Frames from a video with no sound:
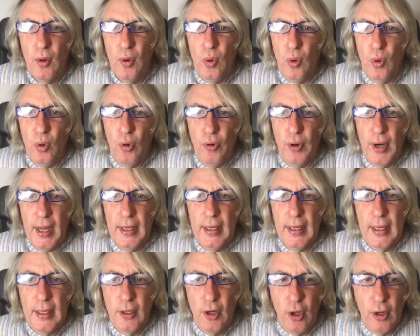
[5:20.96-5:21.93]
or
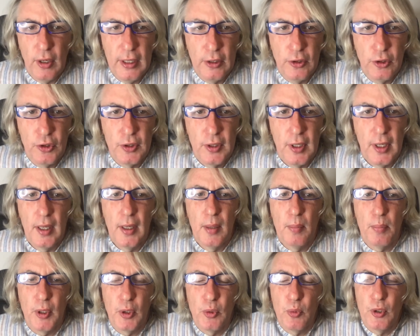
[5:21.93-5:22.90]
unacknowledged,
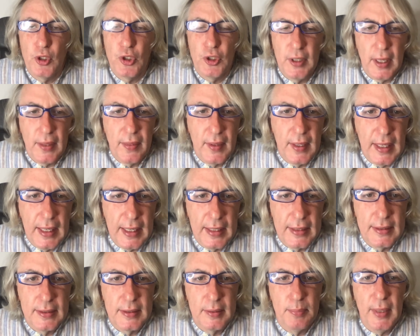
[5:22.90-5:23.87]
but which
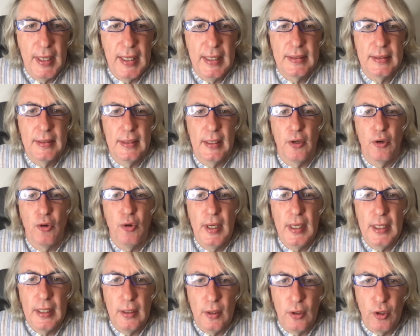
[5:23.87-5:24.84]
nonetheless makes a
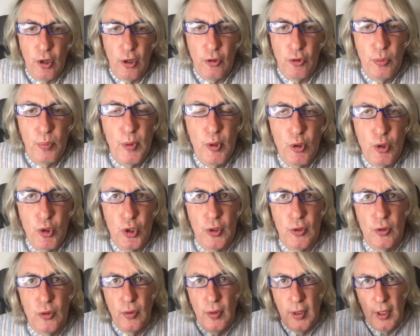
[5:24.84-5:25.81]
critical contribution
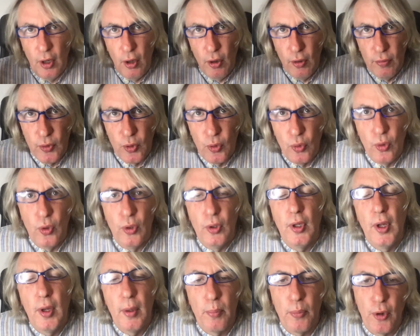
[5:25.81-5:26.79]
to the overall
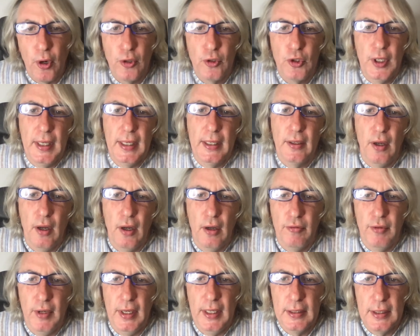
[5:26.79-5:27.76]
project
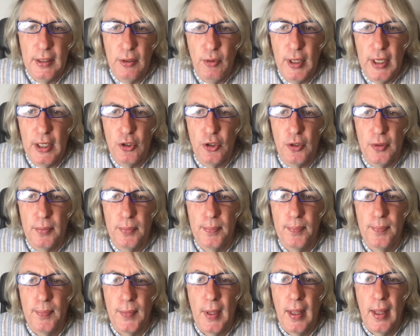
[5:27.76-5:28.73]
of integration.
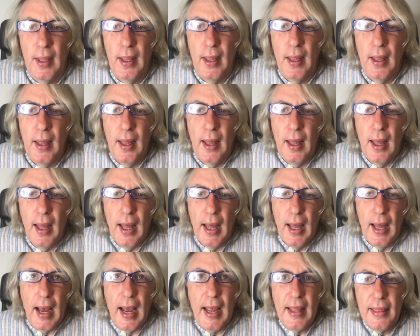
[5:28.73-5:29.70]

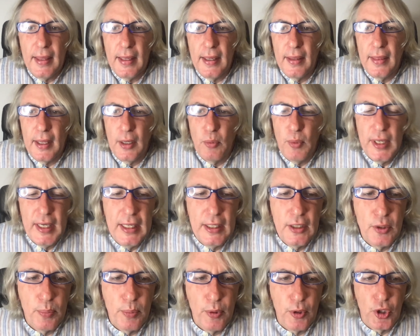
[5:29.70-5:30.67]
I think that we need
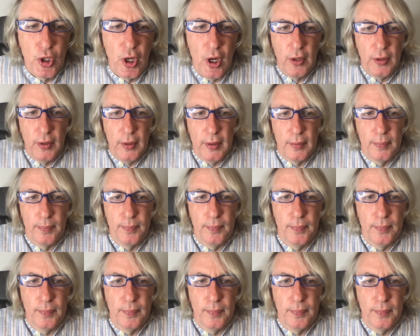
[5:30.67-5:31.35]
to push harder